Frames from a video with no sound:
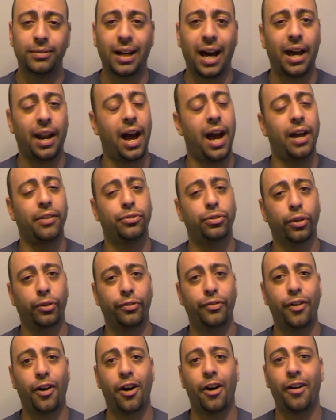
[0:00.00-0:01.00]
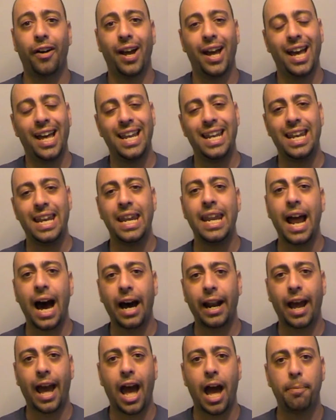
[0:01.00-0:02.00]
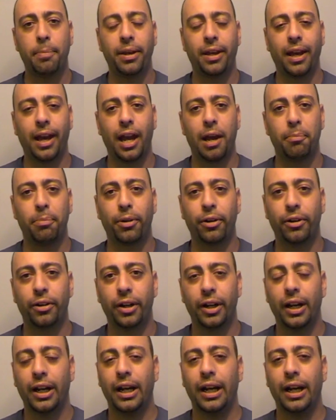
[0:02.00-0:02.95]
I so far, not a happy camper.